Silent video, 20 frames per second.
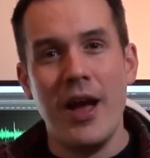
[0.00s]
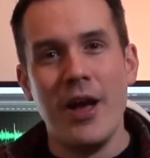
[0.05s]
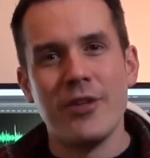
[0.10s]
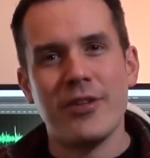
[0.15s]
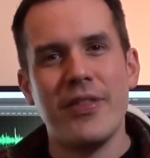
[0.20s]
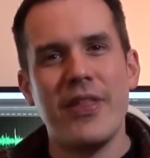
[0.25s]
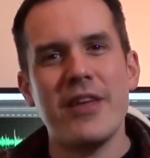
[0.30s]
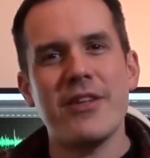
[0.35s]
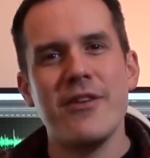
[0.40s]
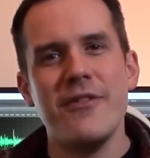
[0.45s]

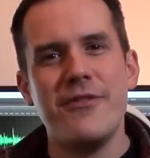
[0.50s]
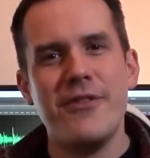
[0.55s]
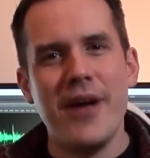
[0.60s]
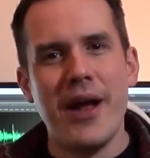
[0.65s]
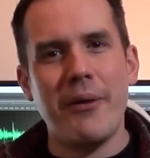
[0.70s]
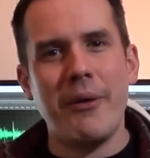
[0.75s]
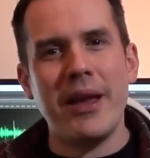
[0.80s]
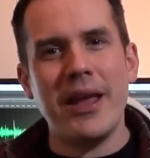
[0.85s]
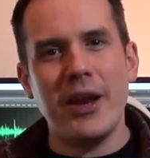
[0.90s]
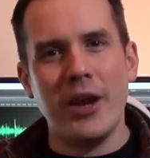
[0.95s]
So these are
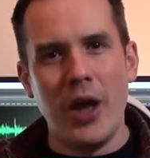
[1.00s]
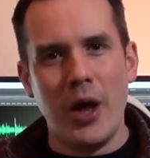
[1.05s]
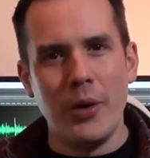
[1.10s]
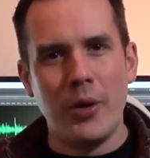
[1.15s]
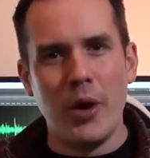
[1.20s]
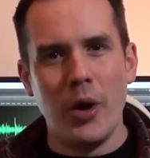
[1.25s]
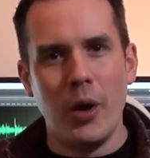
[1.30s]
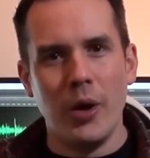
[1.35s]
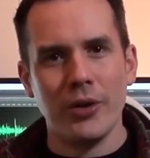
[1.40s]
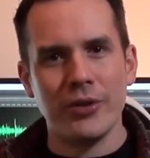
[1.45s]
very low
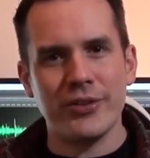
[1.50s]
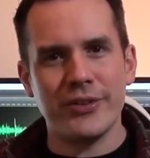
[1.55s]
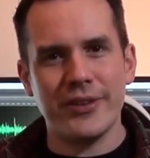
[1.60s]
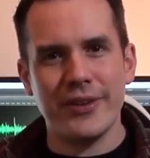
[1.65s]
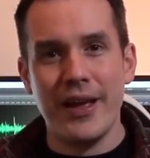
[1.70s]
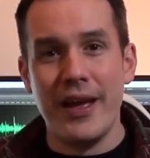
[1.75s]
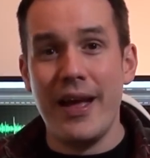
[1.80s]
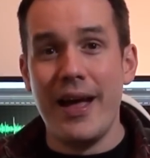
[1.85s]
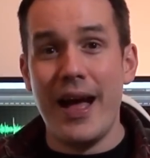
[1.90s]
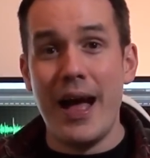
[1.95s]

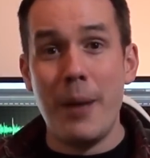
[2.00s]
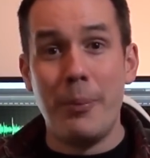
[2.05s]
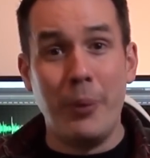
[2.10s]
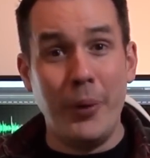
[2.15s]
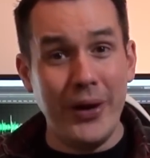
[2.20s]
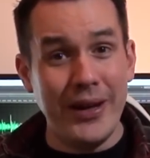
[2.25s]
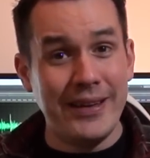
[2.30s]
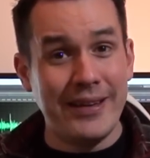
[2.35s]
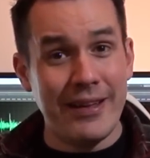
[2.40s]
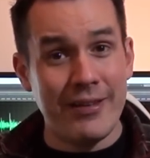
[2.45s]
cost, uh,
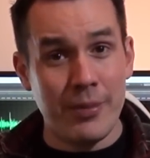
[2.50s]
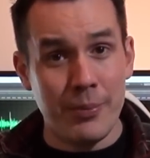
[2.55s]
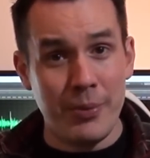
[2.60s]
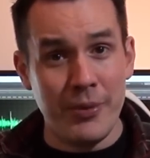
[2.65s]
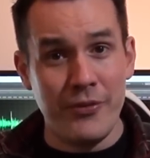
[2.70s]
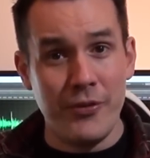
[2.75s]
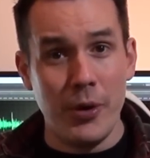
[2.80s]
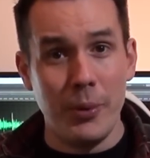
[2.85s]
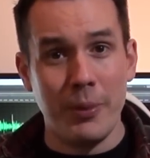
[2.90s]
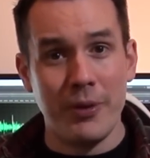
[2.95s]
pretty decent
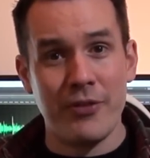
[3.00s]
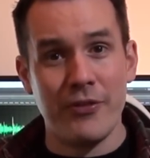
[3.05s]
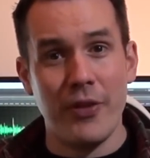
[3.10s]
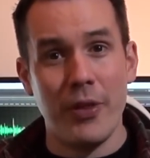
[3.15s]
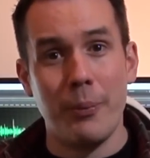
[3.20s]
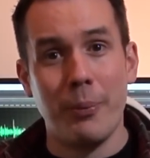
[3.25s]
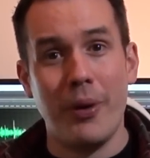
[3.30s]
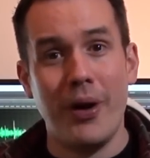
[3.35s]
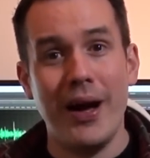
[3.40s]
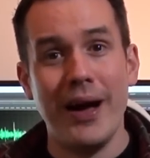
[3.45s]
performance for
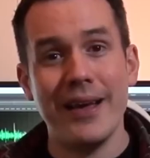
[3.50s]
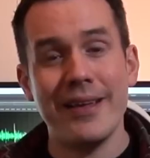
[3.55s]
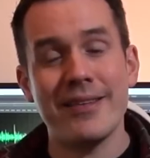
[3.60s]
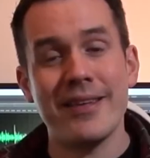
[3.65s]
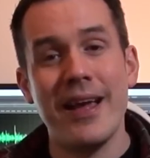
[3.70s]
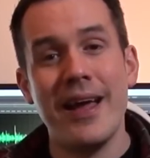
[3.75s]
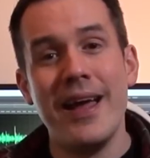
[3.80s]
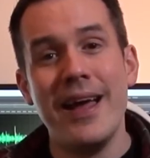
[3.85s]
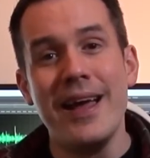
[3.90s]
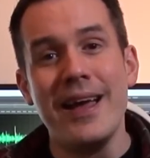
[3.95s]
the
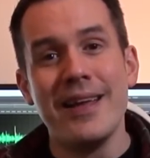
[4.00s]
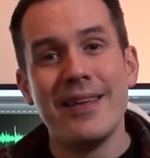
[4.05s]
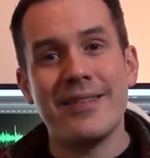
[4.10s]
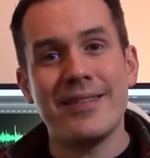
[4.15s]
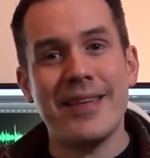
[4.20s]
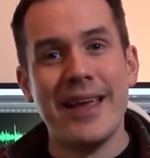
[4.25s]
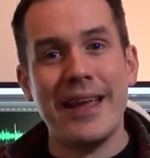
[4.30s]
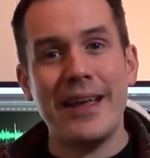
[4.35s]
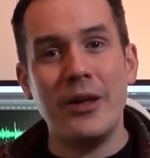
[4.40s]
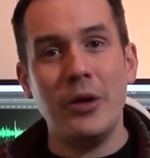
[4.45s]
price
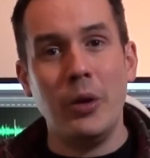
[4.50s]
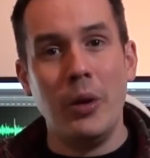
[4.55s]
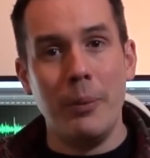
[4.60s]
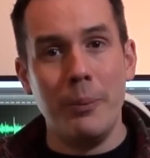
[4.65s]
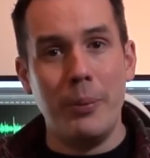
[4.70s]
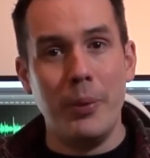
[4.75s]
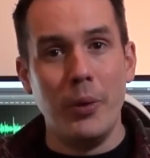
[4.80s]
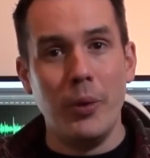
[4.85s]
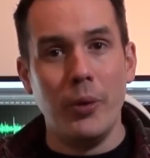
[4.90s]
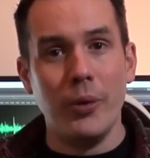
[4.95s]
single
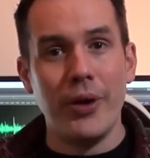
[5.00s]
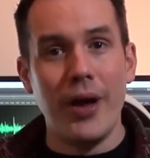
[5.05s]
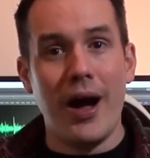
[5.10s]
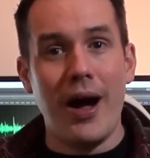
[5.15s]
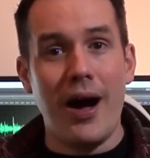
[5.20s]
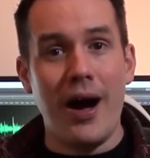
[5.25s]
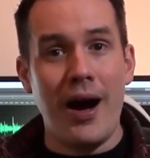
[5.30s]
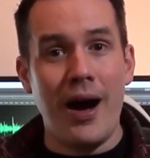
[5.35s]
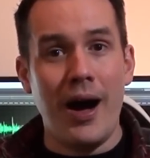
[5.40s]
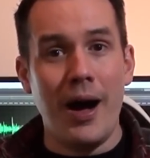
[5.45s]
board
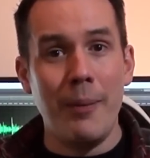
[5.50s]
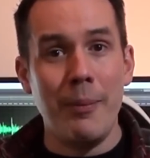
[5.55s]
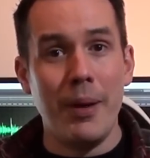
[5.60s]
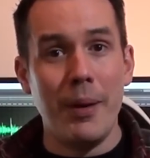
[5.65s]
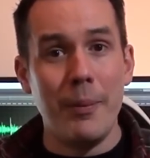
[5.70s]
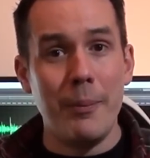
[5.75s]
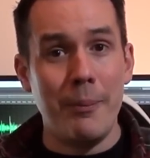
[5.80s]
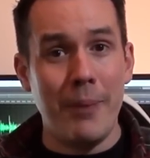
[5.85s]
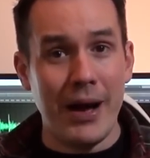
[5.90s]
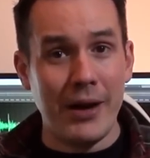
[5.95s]
ARM
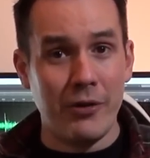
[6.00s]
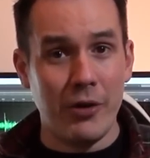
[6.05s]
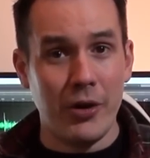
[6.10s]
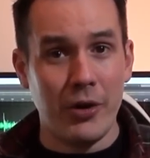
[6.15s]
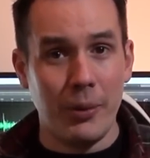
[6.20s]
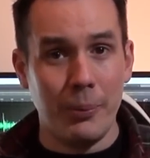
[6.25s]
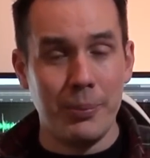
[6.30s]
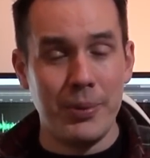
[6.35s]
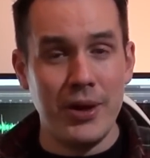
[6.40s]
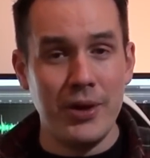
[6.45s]

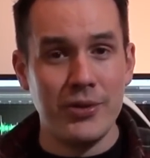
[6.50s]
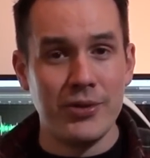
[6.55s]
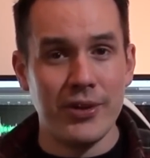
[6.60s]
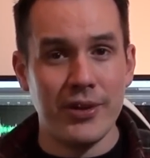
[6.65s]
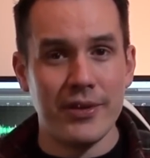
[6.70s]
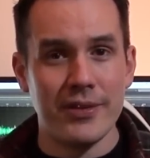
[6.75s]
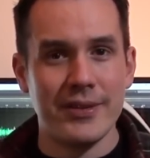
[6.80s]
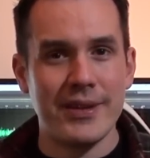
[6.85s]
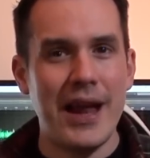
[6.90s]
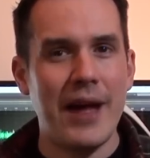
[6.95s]
microcomputers.